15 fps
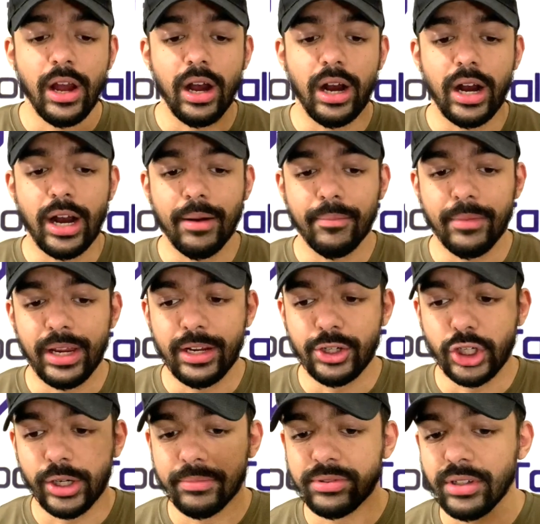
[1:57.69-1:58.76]
in
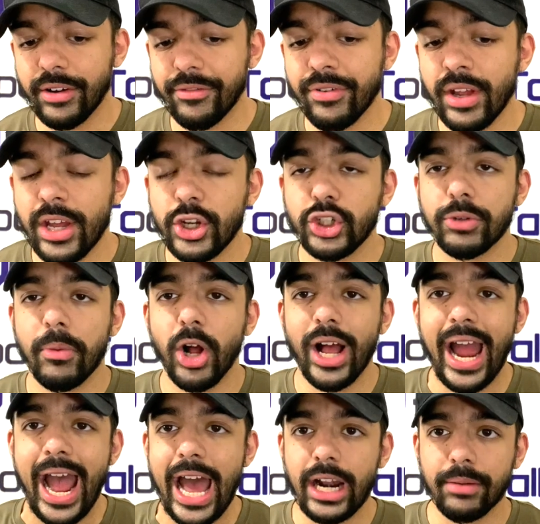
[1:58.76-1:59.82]
terms of Jamal
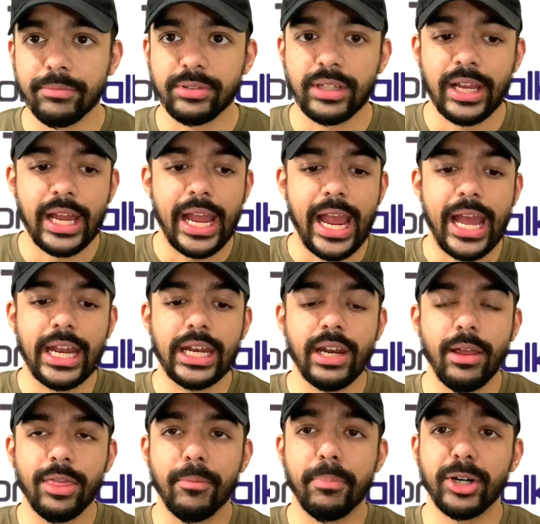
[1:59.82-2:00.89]
Adams
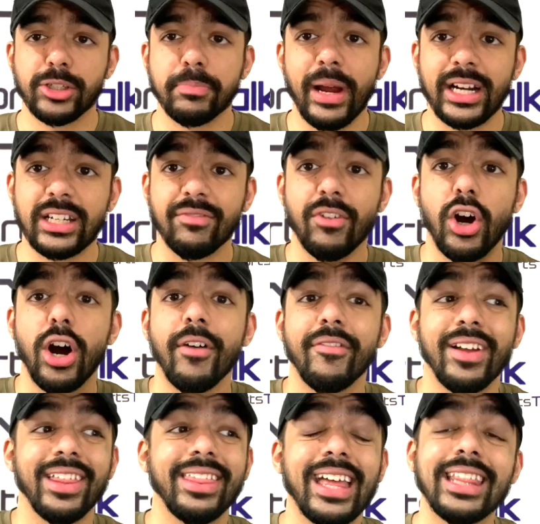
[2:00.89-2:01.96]
and the perspective
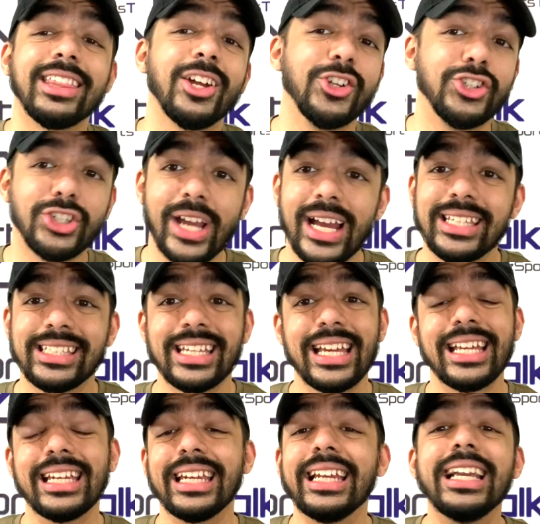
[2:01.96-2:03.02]
of that the Jets
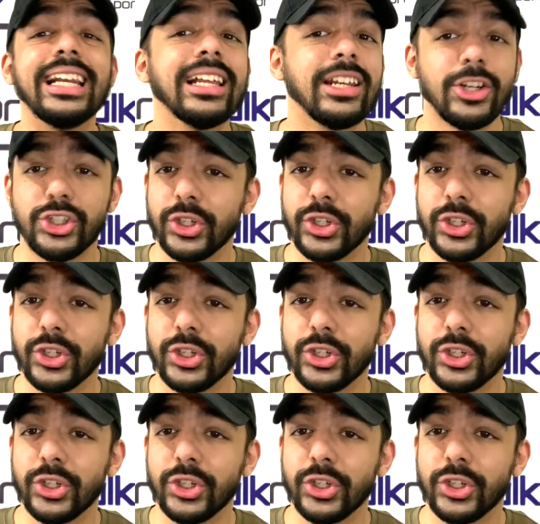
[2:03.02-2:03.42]
needed to